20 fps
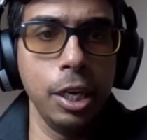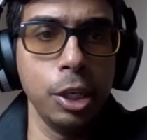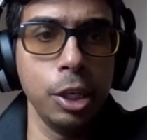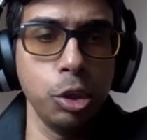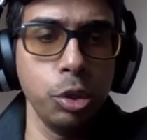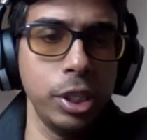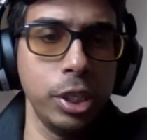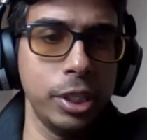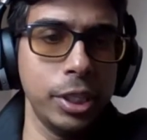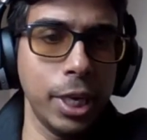so
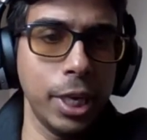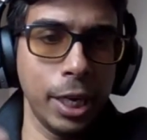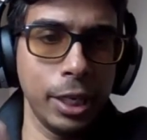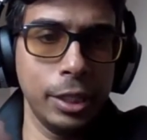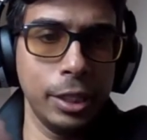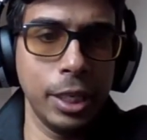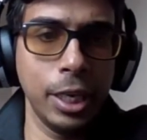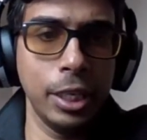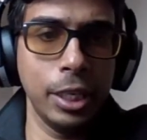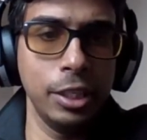this
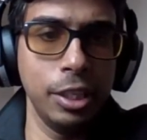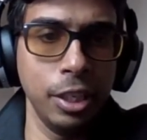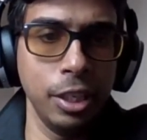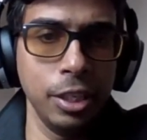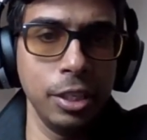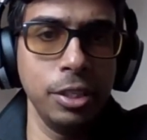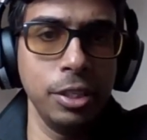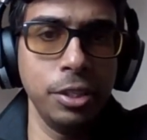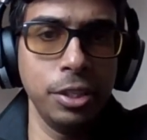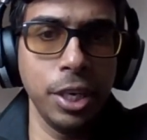acts as
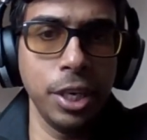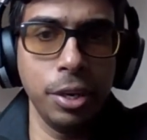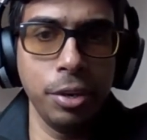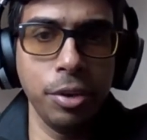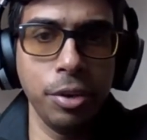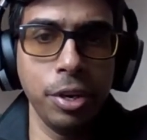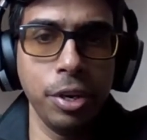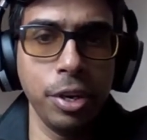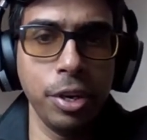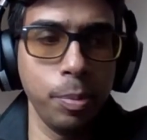the
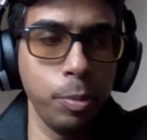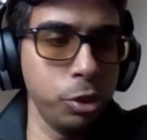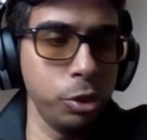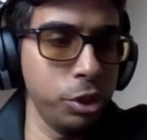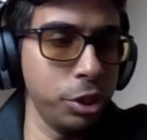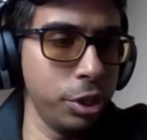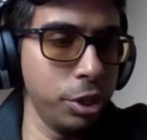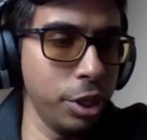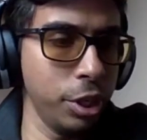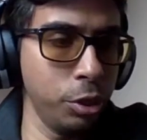central
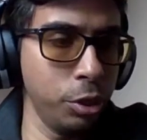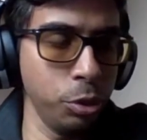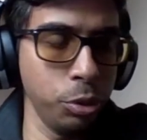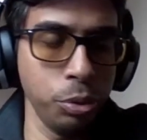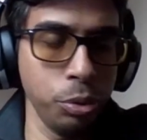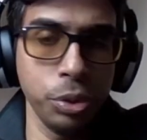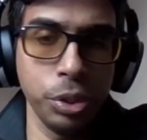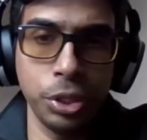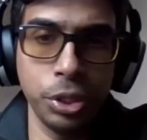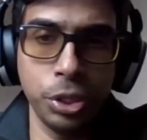repository
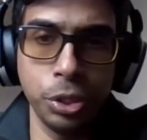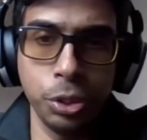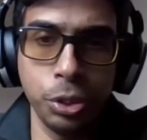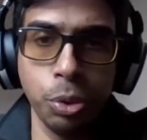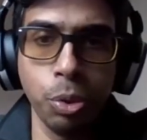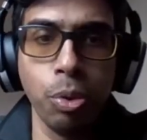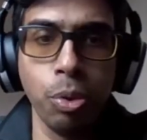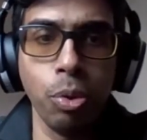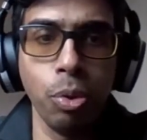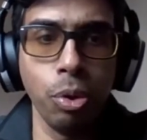to
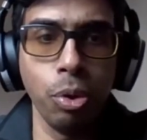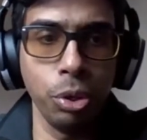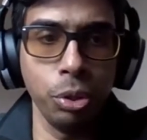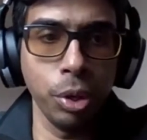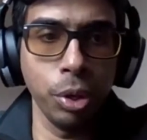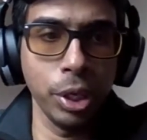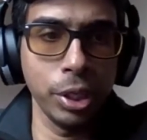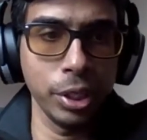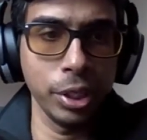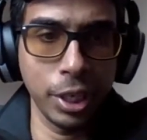store all
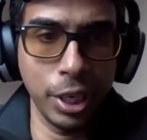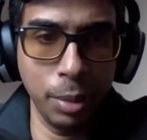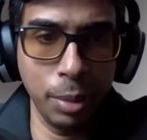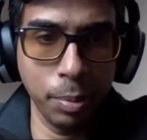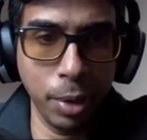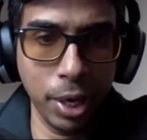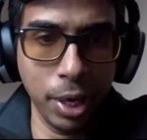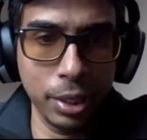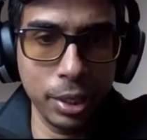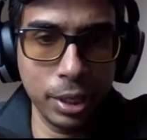your
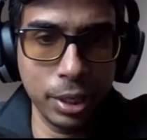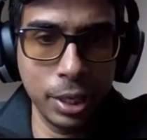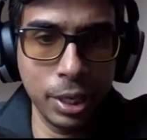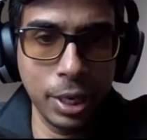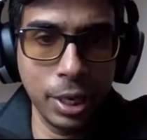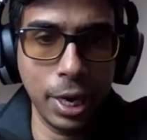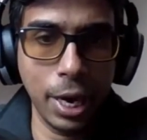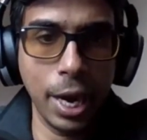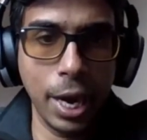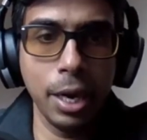schemas.
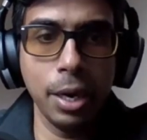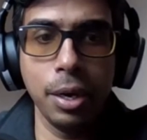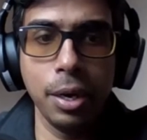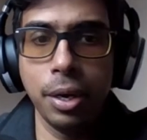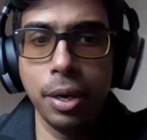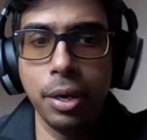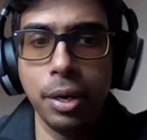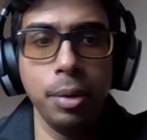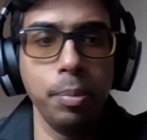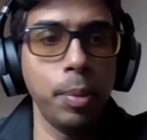
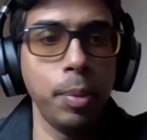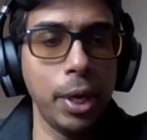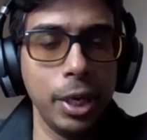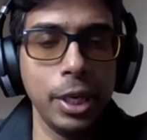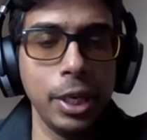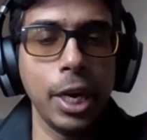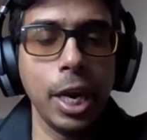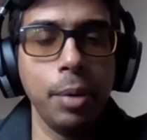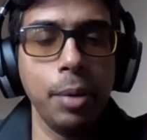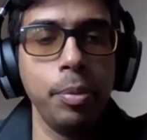But
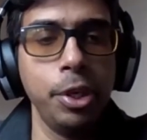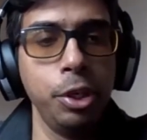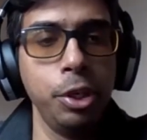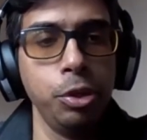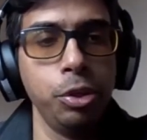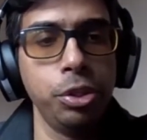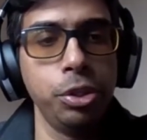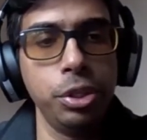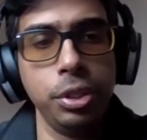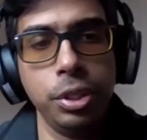it can be
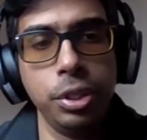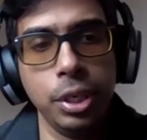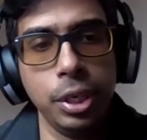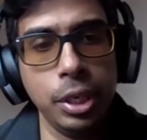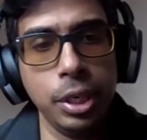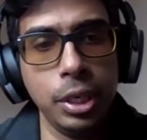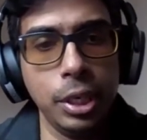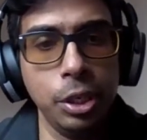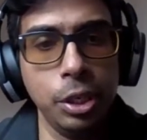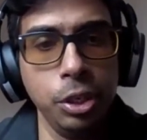used
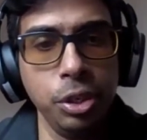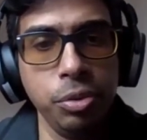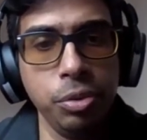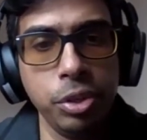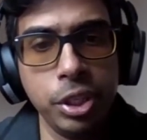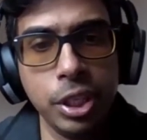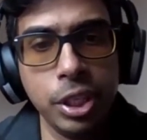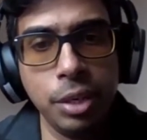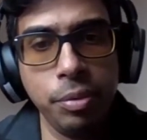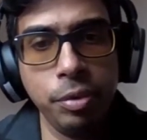
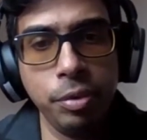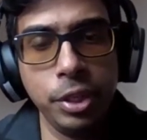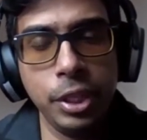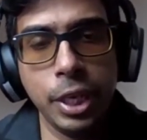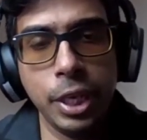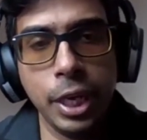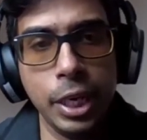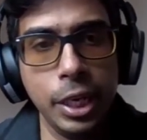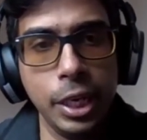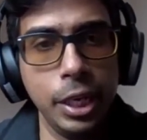universally with
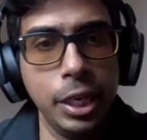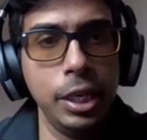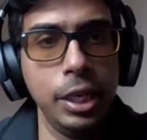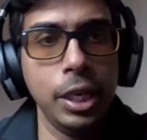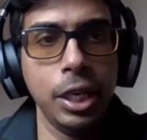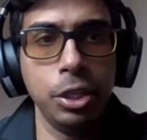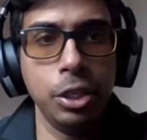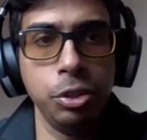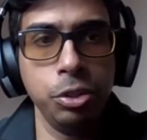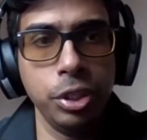any
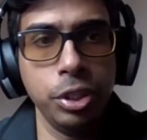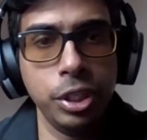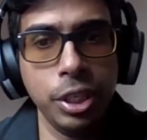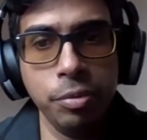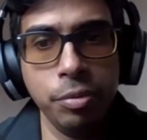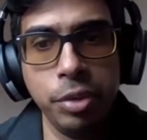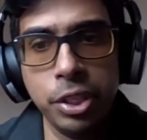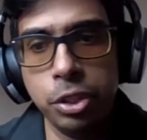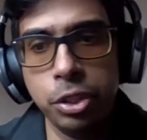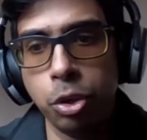Azure
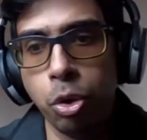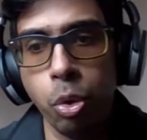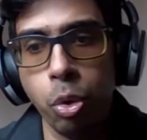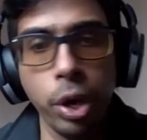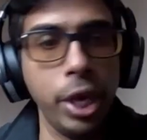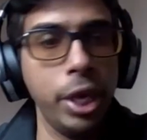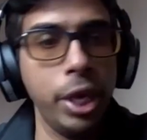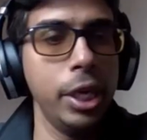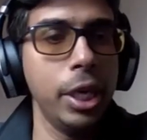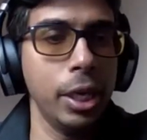service or
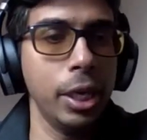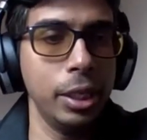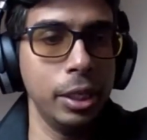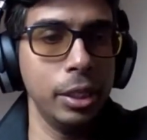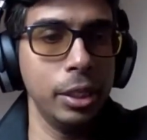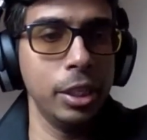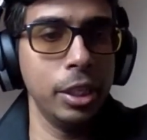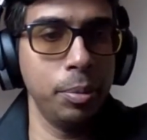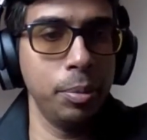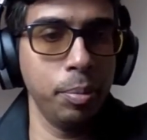any other
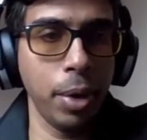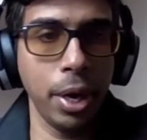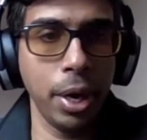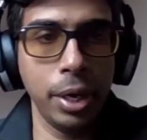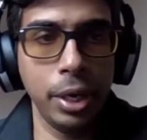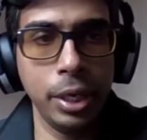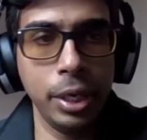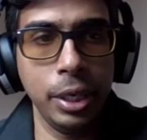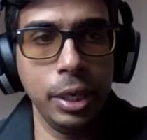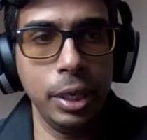
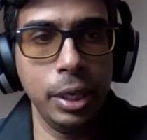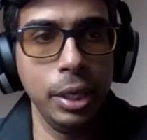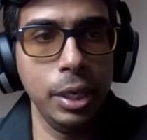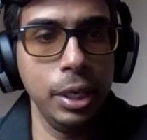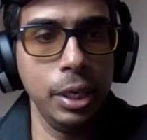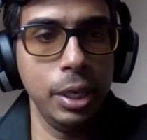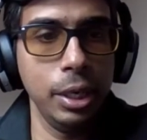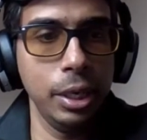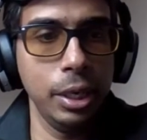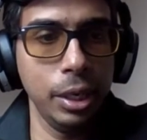third-party
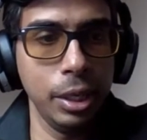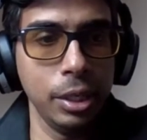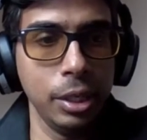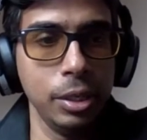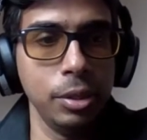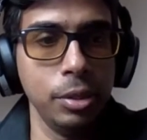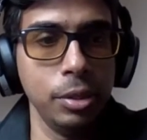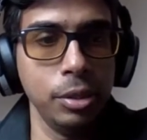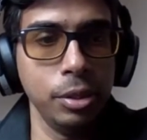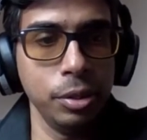
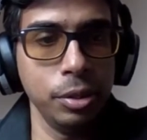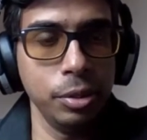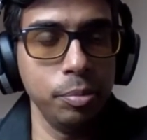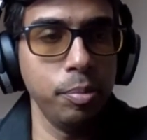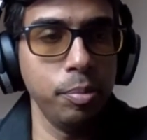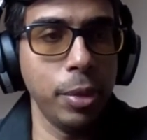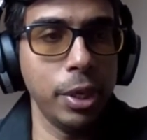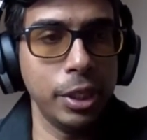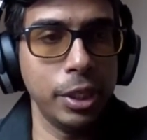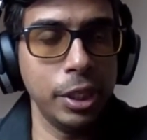
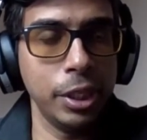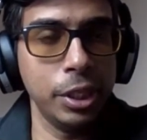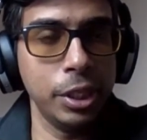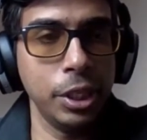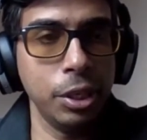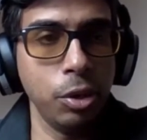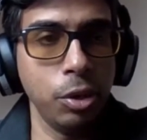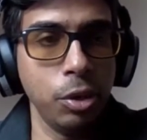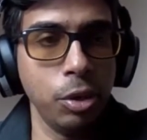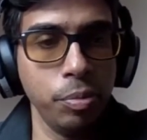
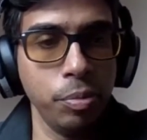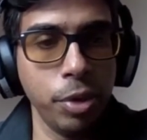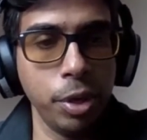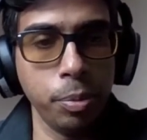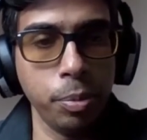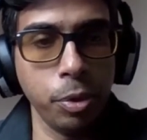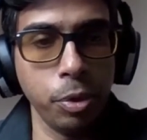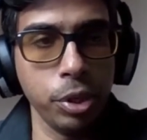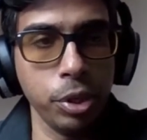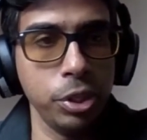messaging or event
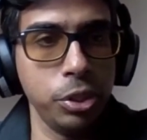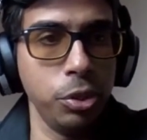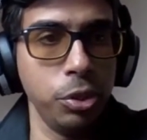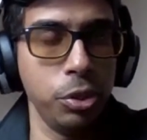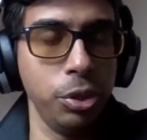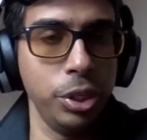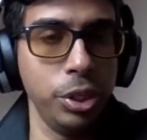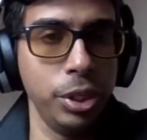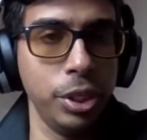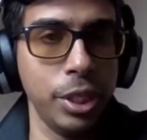broker
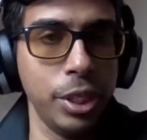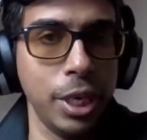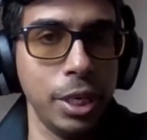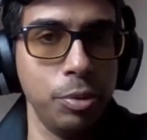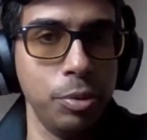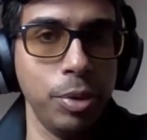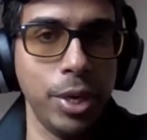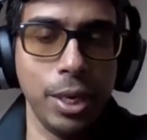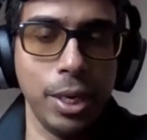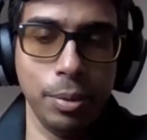solutions as well.